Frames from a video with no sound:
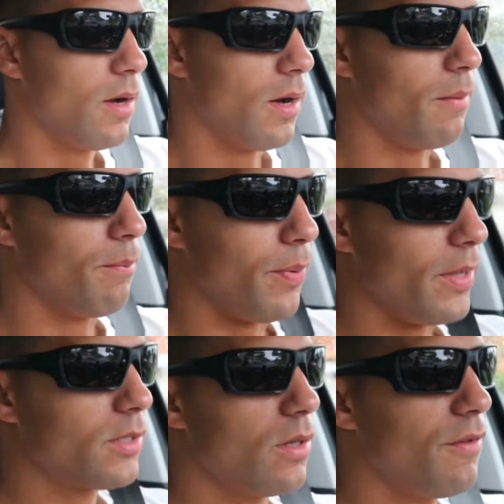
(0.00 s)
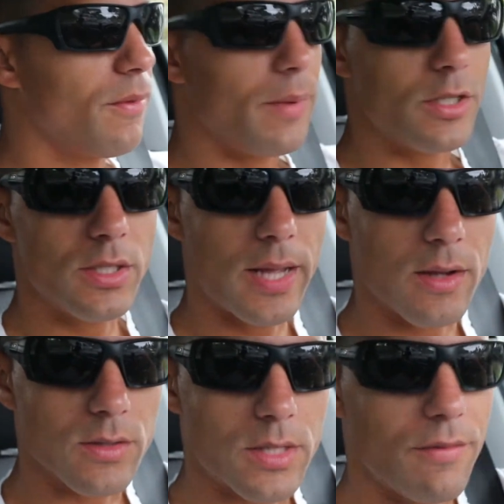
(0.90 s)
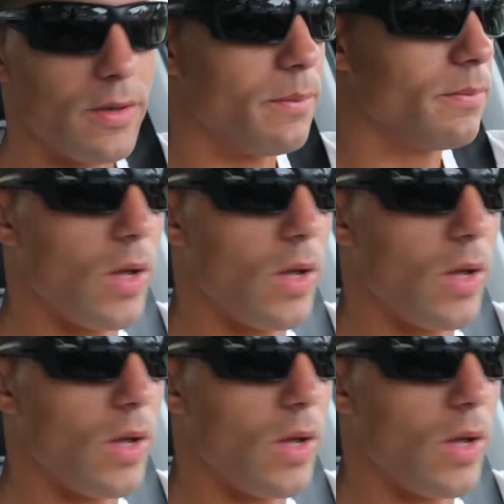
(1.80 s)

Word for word: uh, based on information that I was given.